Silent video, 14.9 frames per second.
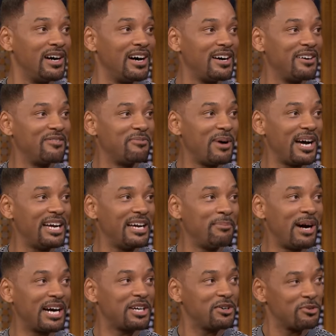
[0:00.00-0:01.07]
of
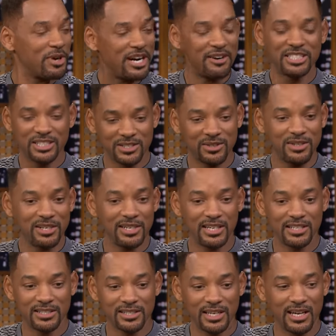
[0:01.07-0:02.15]
my career. Just, you know,
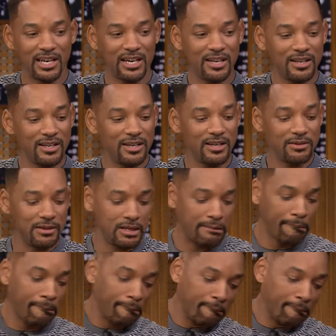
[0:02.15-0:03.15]
it's, you know, no.